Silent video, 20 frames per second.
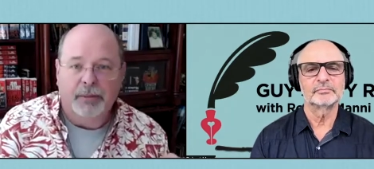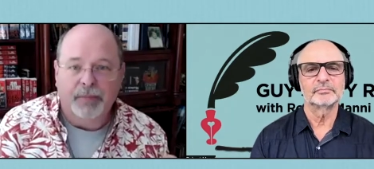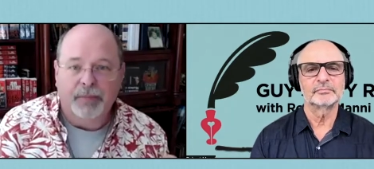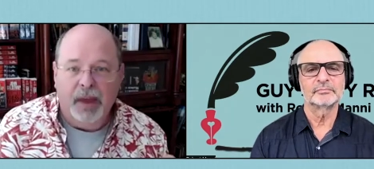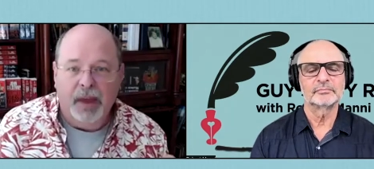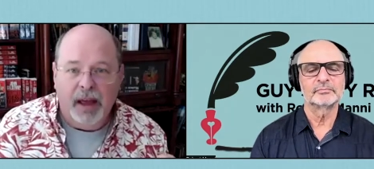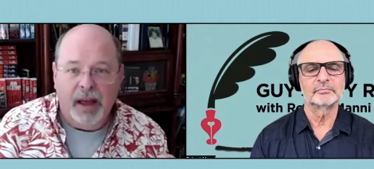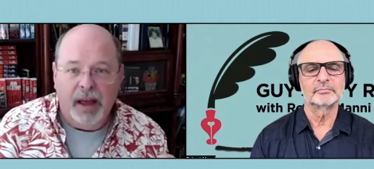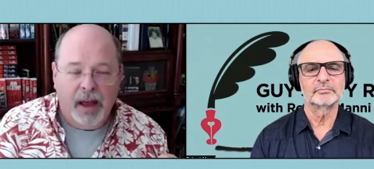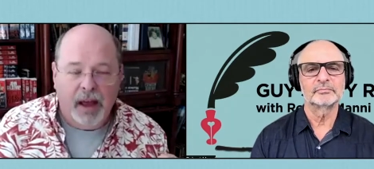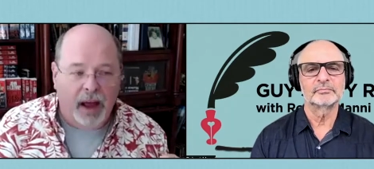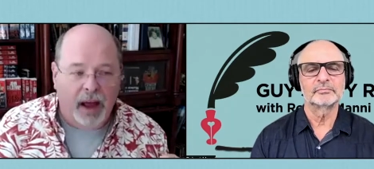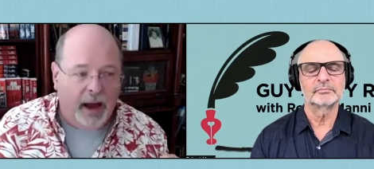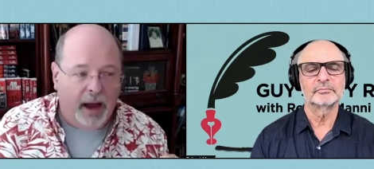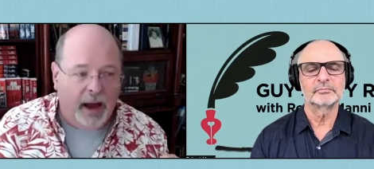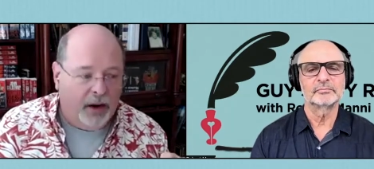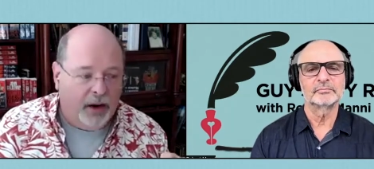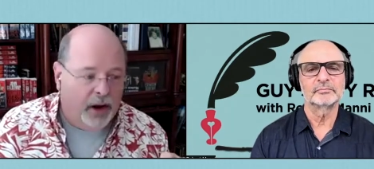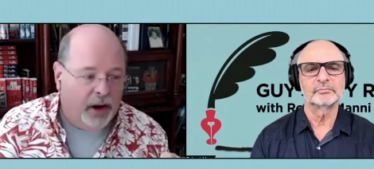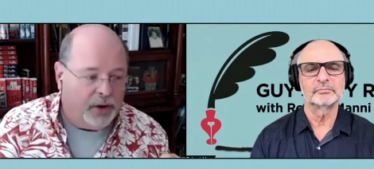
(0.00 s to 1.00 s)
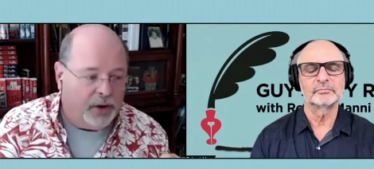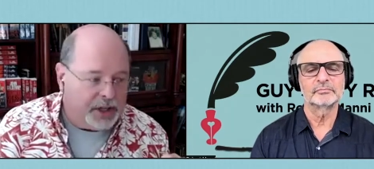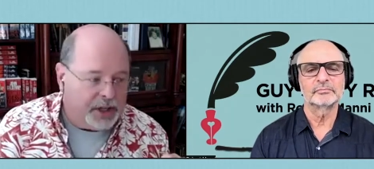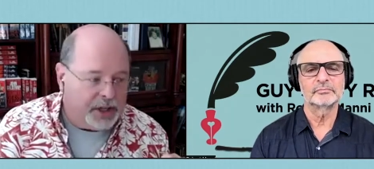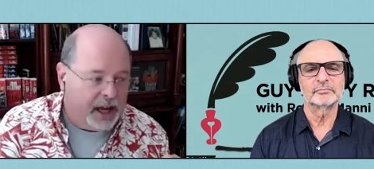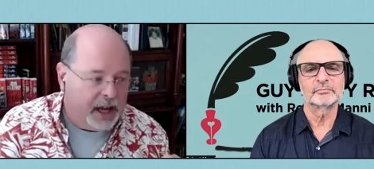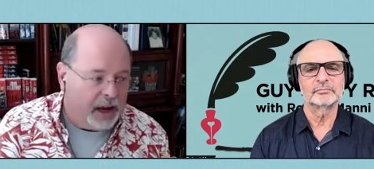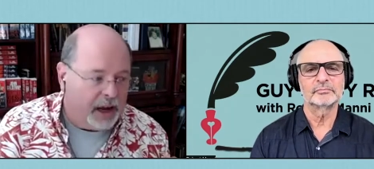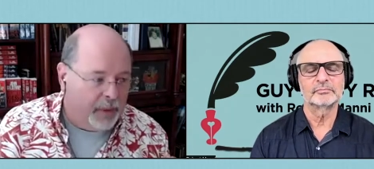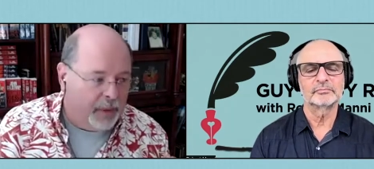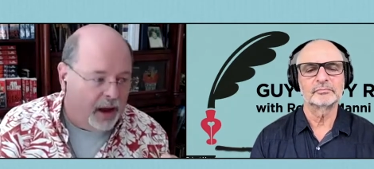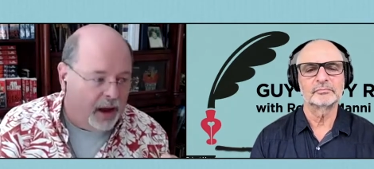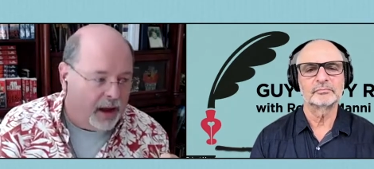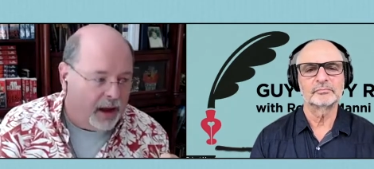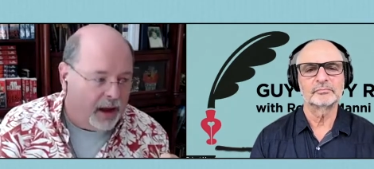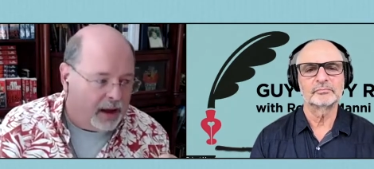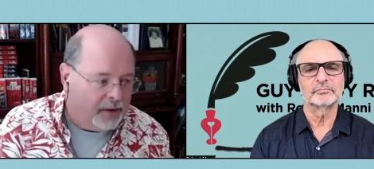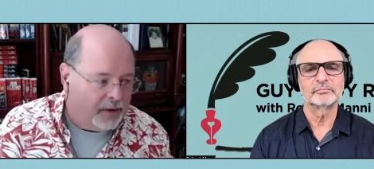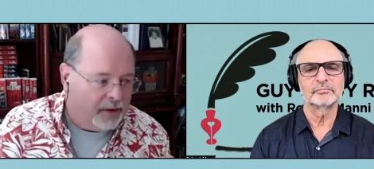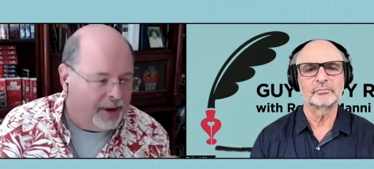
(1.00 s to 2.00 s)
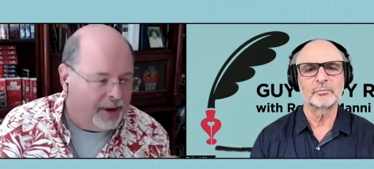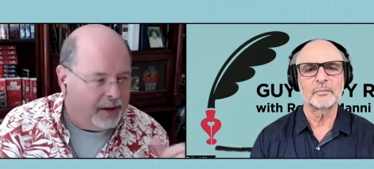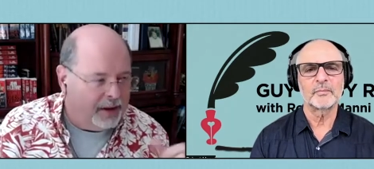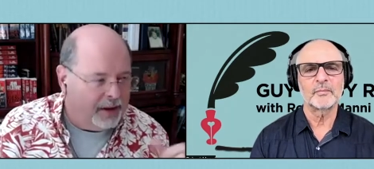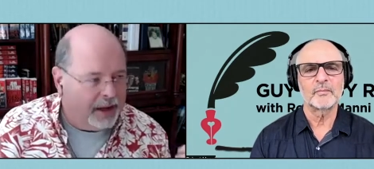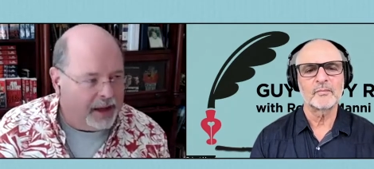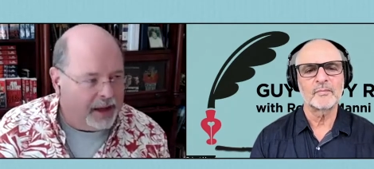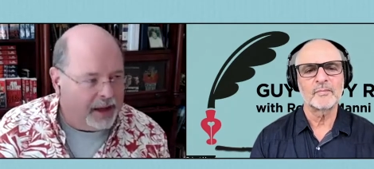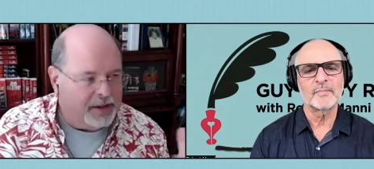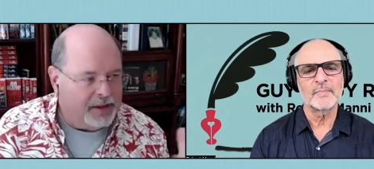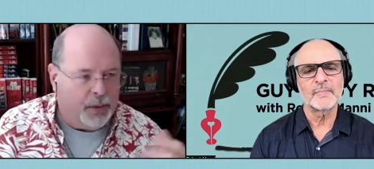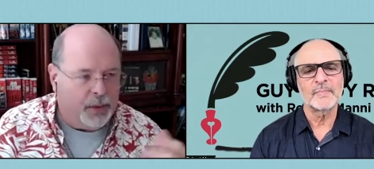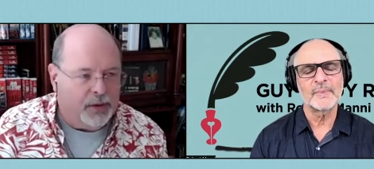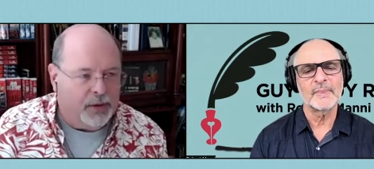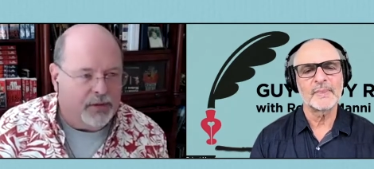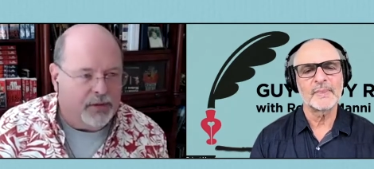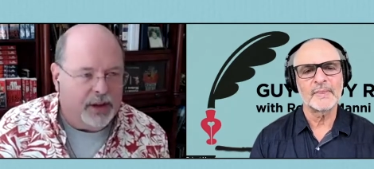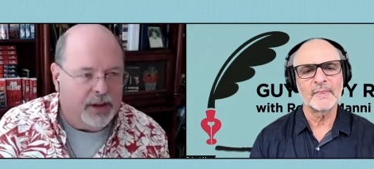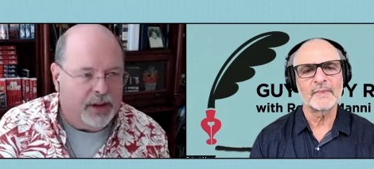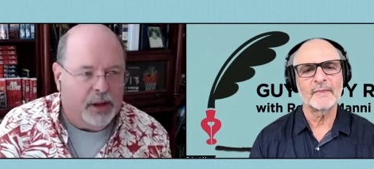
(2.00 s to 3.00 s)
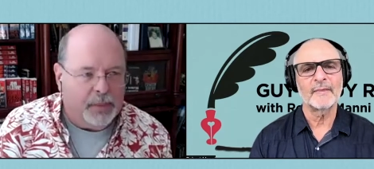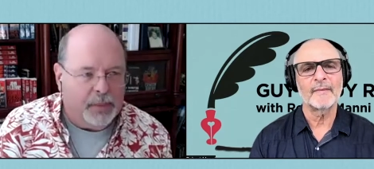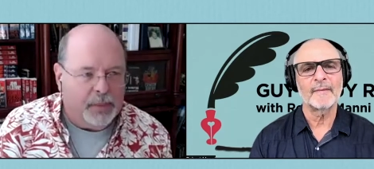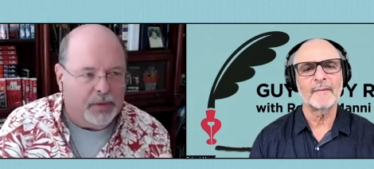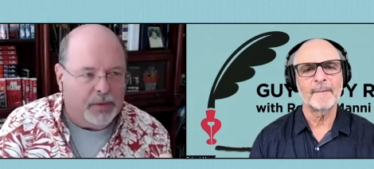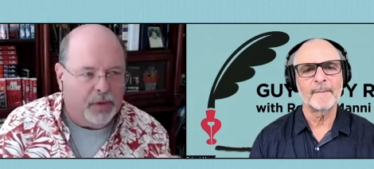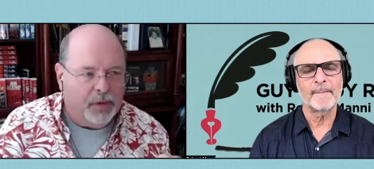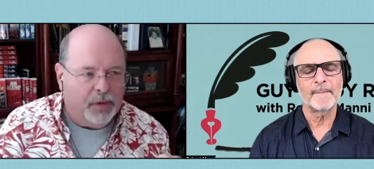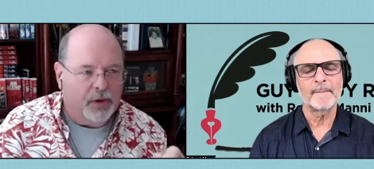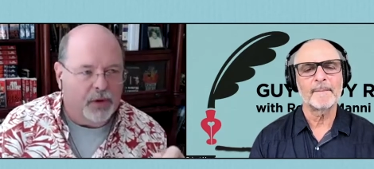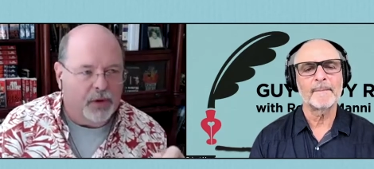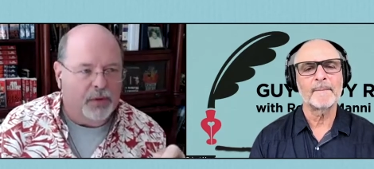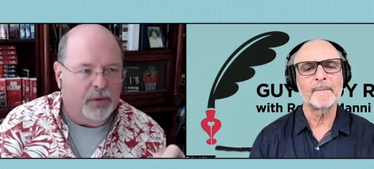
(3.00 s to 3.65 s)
Speaker 1: and are under attack by, well, I guess I won't reveal it, but they're